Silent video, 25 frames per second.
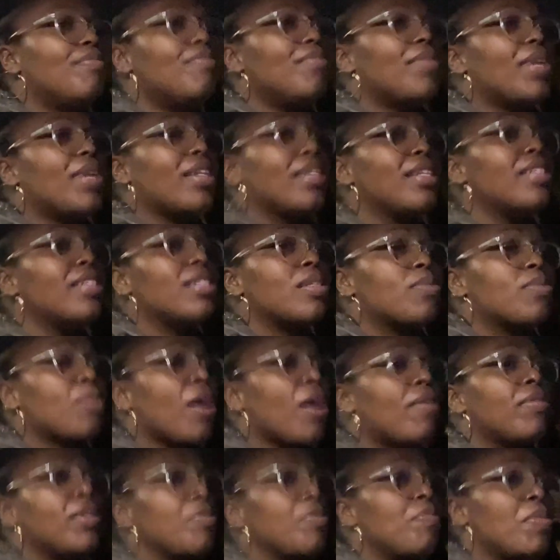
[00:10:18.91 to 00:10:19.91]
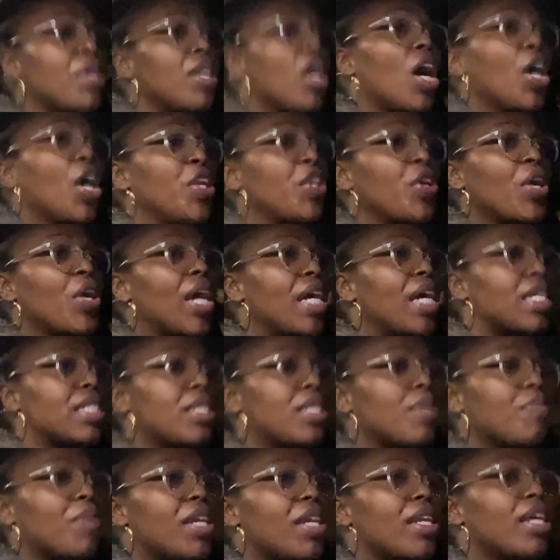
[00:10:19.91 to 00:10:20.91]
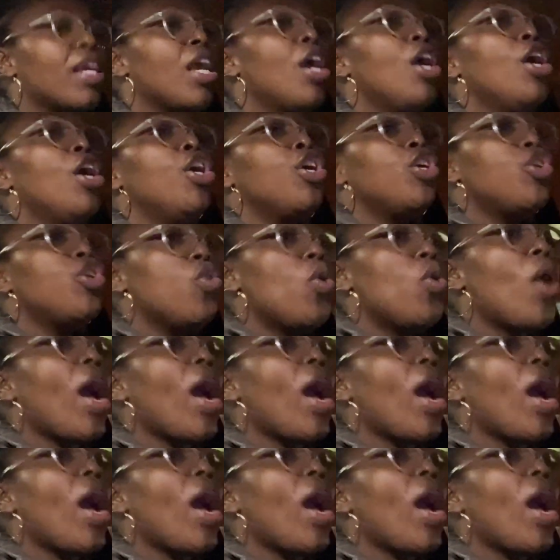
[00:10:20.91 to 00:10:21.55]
And this is probably me underestimating. You